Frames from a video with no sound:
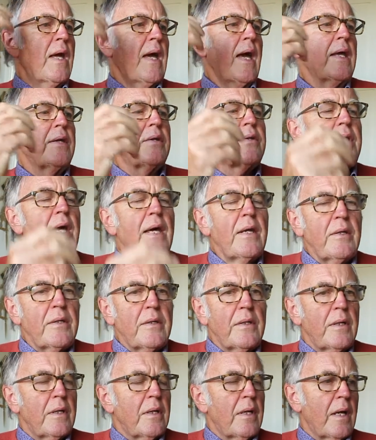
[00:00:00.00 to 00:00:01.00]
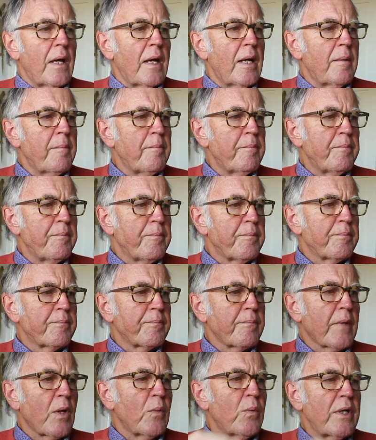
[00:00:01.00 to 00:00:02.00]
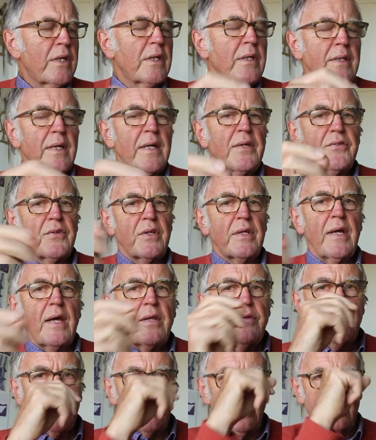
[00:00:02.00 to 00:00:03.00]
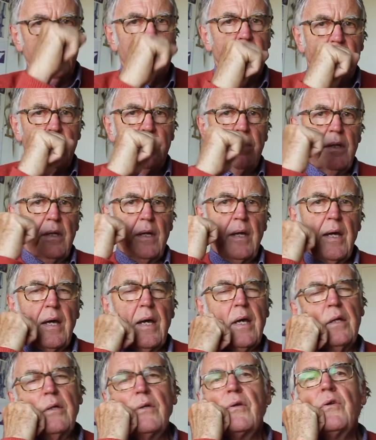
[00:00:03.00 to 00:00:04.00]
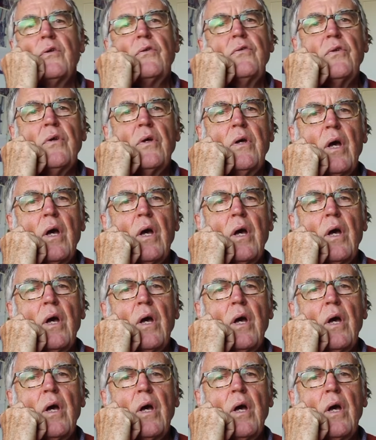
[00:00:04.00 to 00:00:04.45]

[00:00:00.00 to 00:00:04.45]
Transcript: And then we can get together and